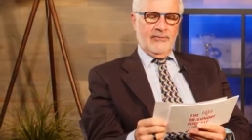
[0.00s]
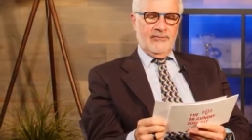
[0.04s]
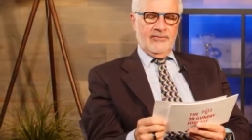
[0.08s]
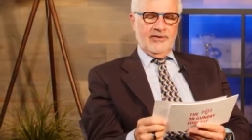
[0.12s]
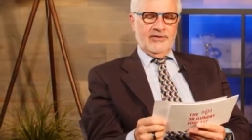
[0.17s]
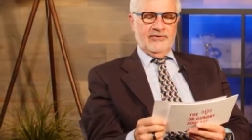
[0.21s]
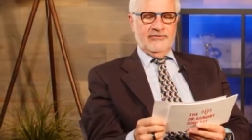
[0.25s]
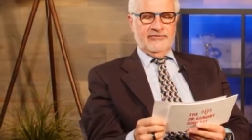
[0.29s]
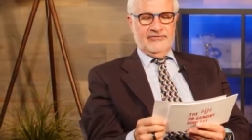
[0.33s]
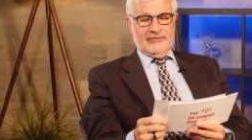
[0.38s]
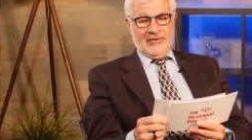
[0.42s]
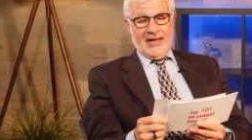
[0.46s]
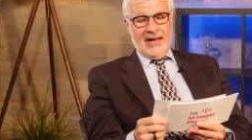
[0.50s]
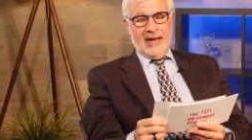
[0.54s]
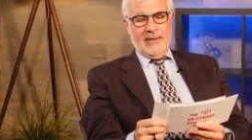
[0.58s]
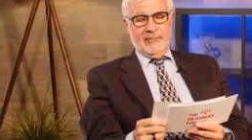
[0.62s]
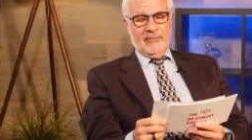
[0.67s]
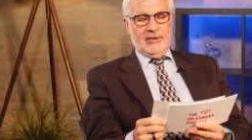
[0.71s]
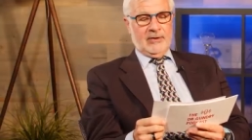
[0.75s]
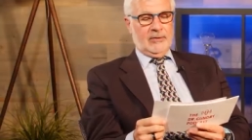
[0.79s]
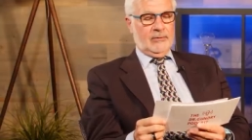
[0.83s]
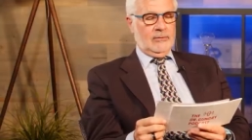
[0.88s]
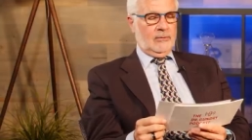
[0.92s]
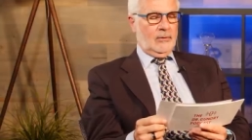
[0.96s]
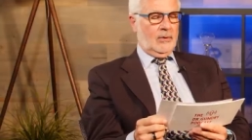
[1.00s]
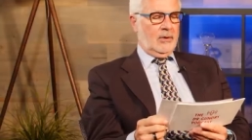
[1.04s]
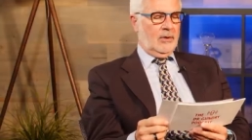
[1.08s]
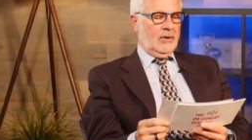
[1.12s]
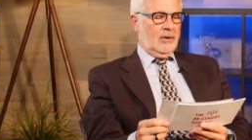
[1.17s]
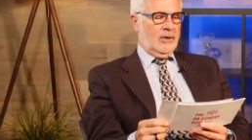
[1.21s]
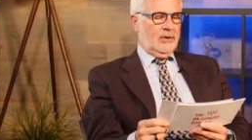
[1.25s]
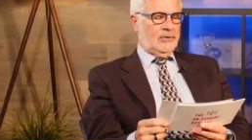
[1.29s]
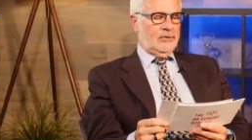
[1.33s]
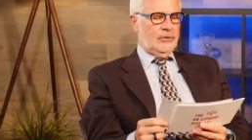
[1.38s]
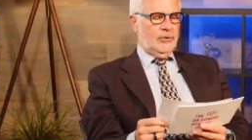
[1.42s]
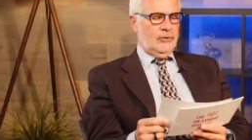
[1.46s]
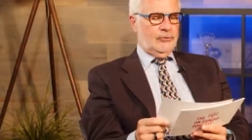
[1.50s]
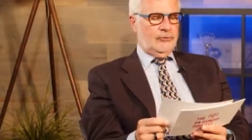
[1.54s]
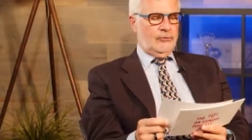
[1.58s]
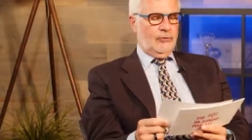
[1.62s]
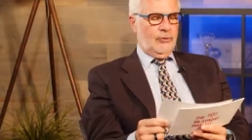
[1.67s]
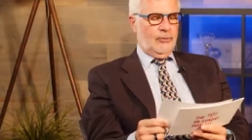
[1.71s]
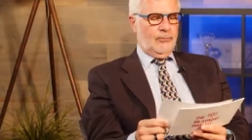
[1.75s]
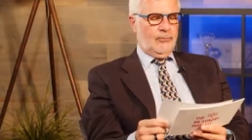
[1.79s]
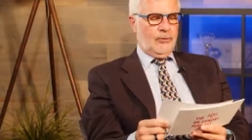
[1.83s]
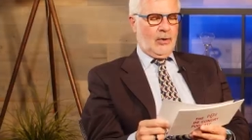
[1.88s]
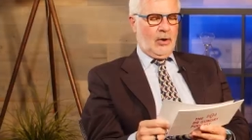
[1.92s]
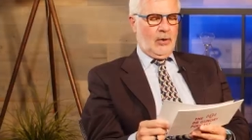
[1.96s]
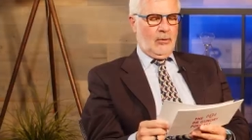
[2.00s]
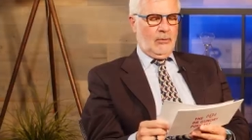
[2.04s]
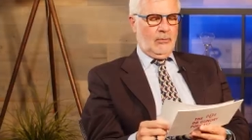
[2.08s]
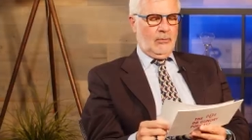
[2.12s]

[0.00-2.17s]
Salmon on YouTube wrote,